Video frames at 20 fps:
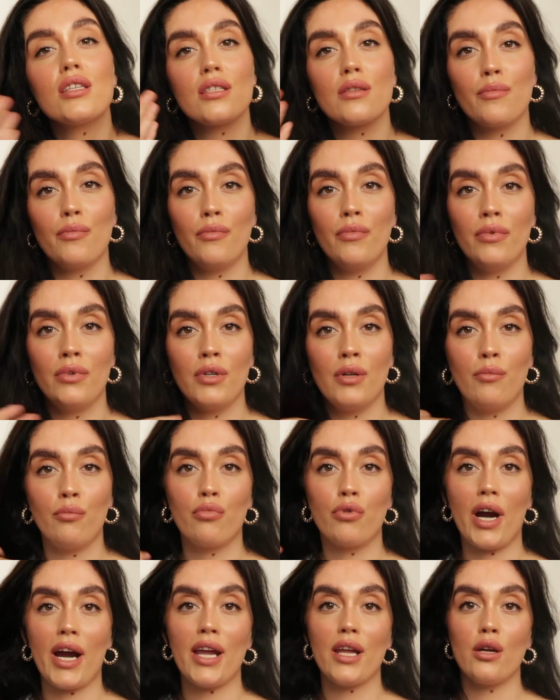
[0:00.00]
just
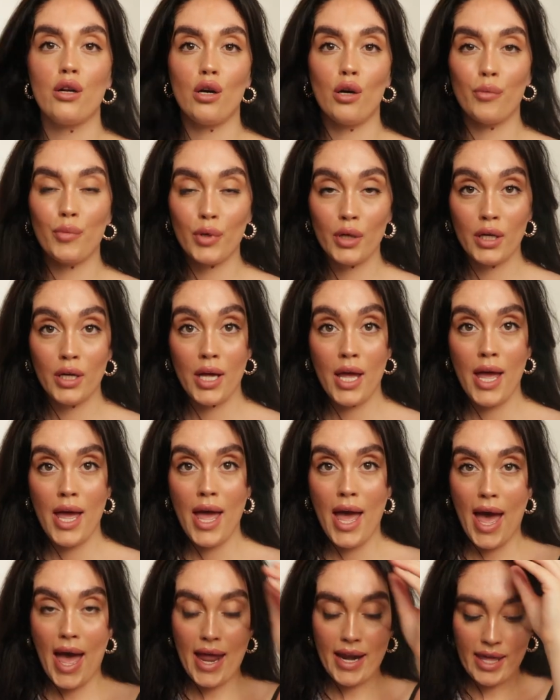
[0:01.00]
brighten up
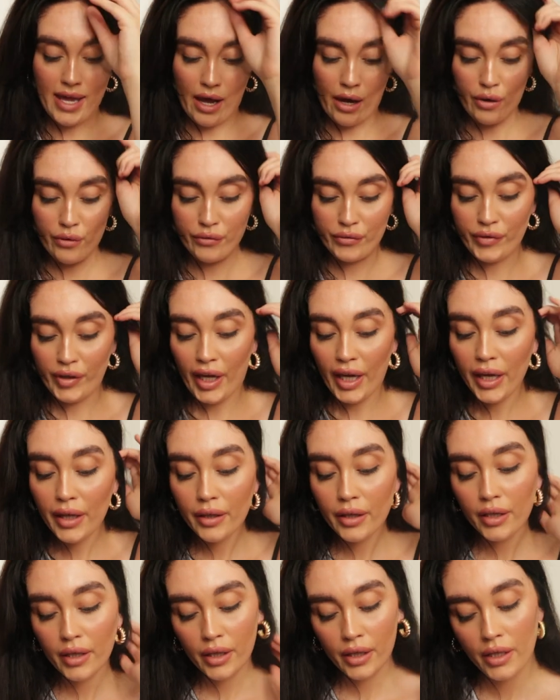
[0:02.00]
any outfit.
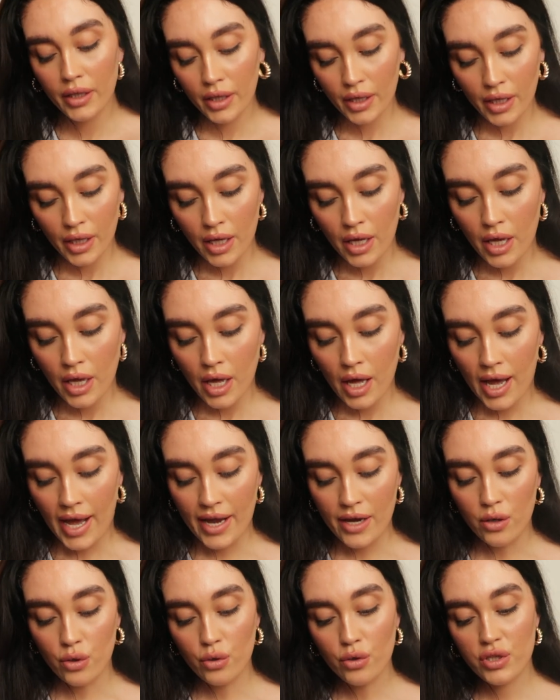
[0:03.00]

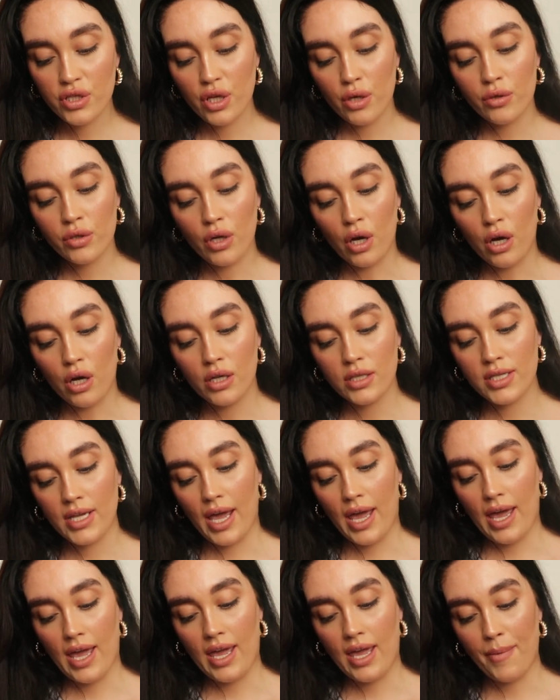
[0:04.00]
I also got
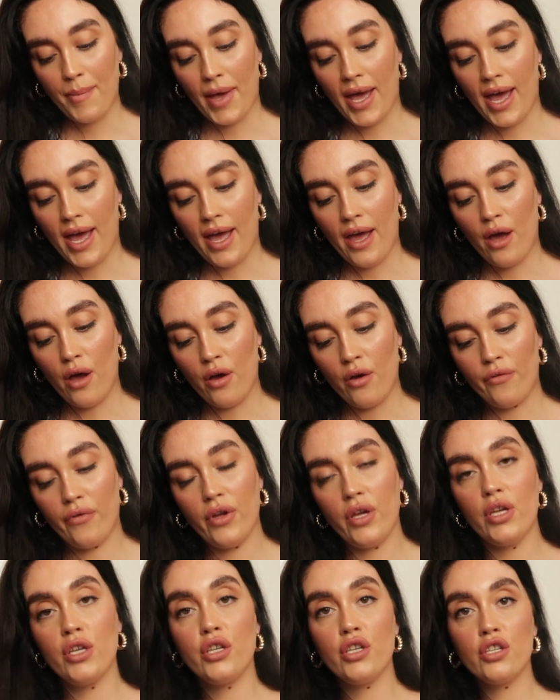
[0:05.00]
a pair of
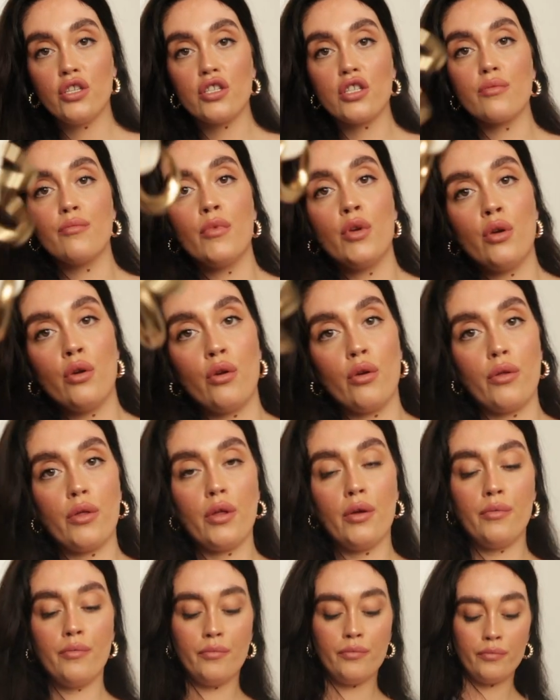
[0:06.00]
smooth,
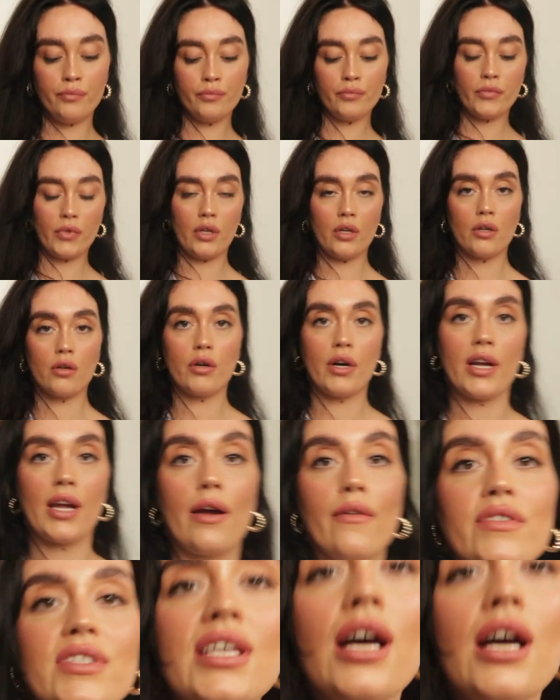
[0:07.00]
like I've